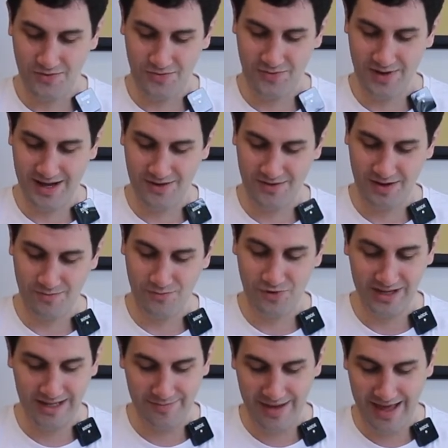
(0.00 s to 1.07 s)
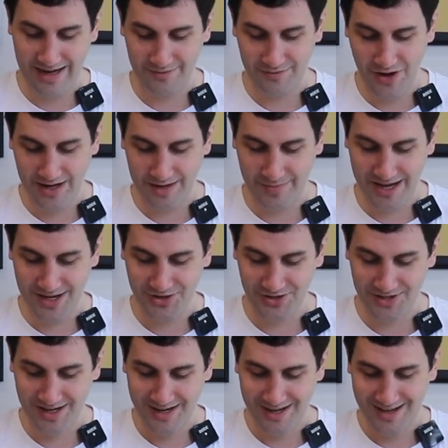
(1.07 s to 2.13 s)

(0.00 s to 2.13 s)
Wow, I'm really bad at finding pages.